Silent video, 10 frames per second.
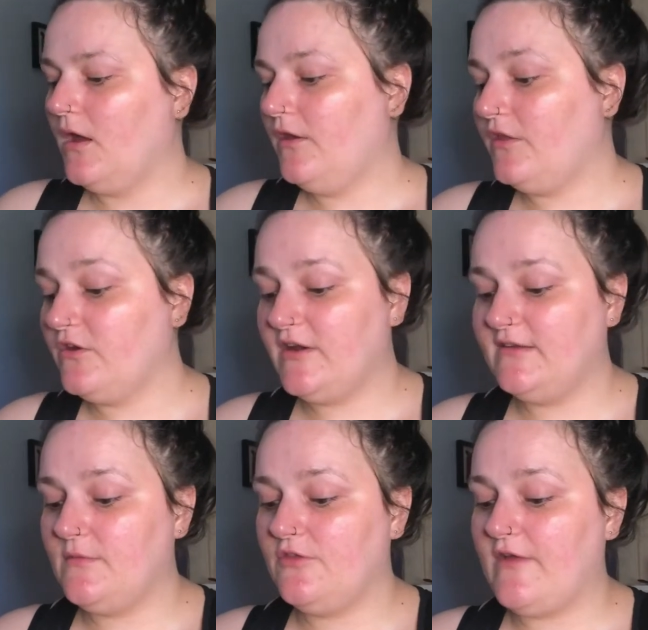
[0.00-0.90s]
nothing
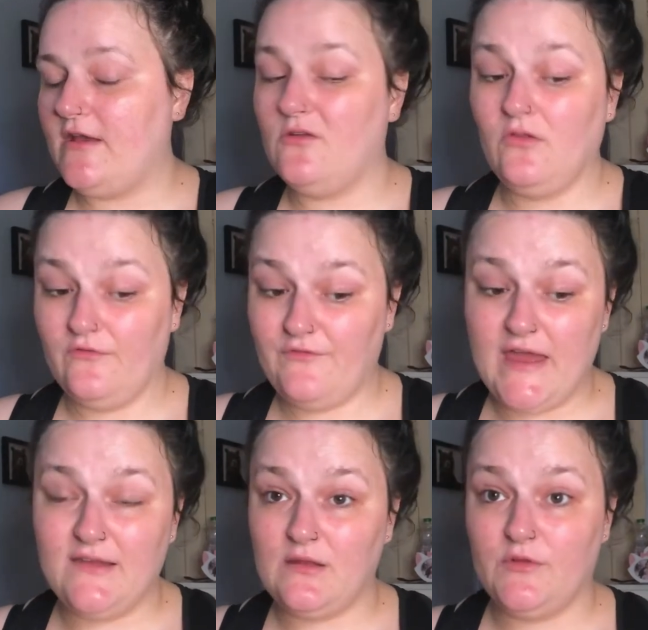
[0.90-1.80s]
crazy with the retinol,
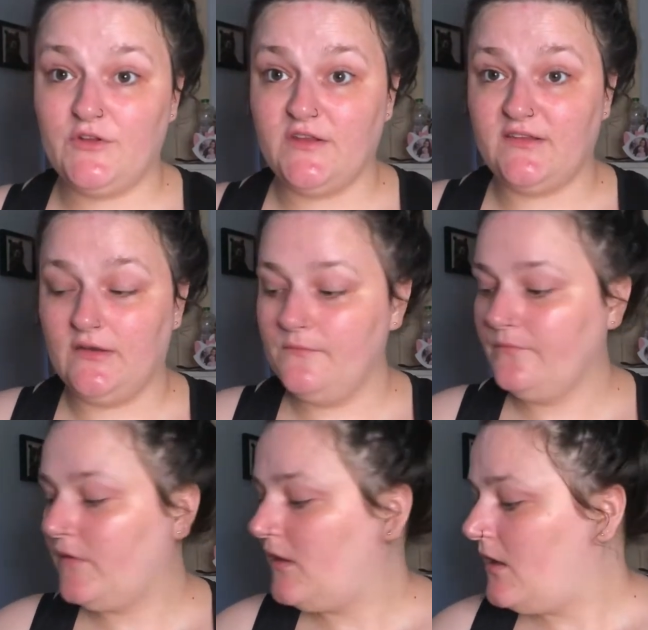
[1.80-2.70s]
very similar to the
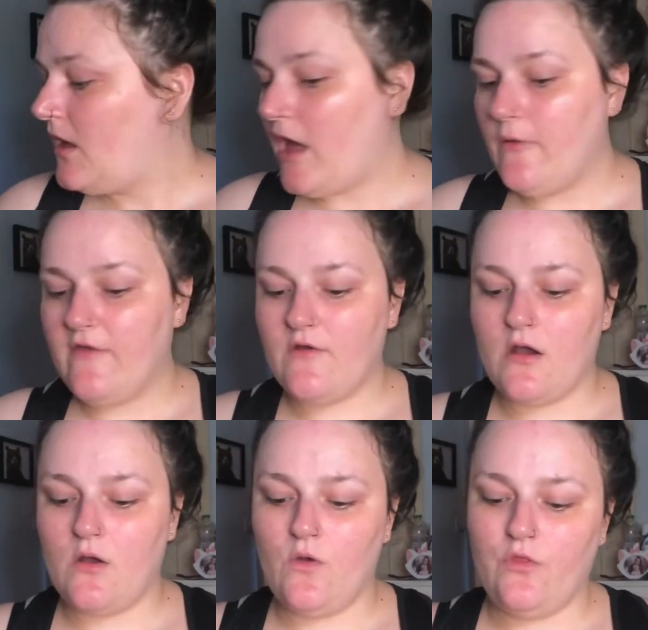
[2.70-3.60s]
serum.
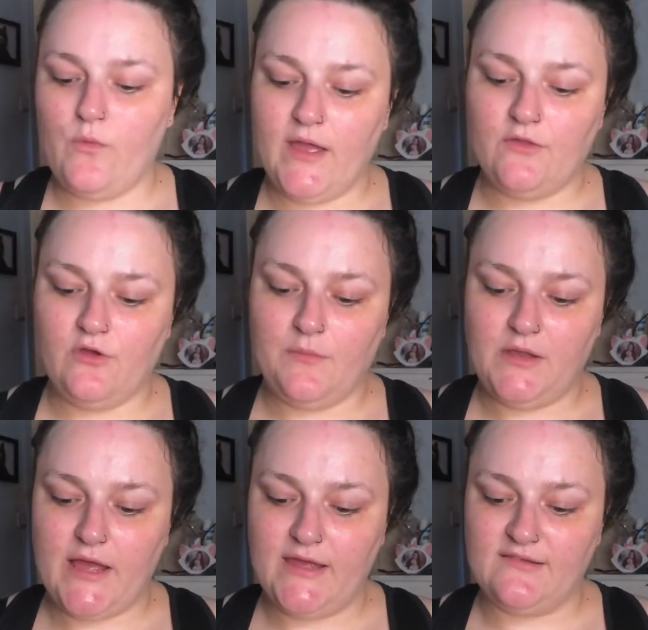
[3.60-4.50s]
However, the way I do
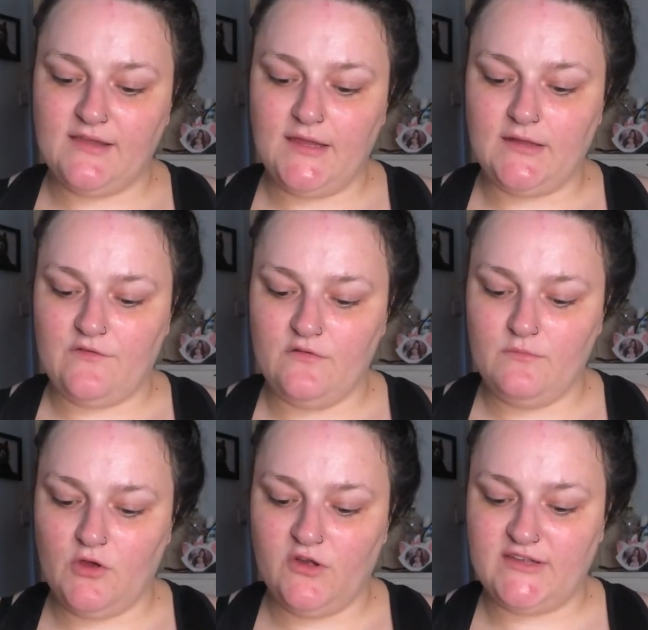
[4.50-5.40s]
apply it is slightly
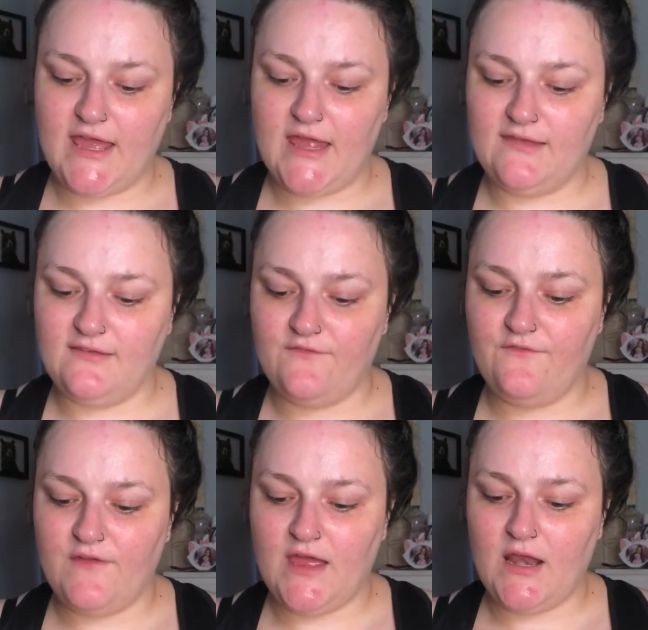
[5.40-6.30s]
different because it is
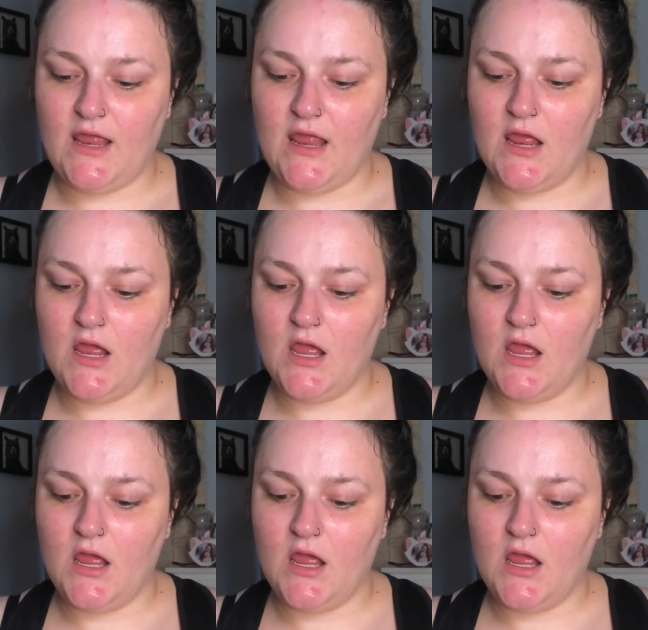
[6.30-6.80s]
very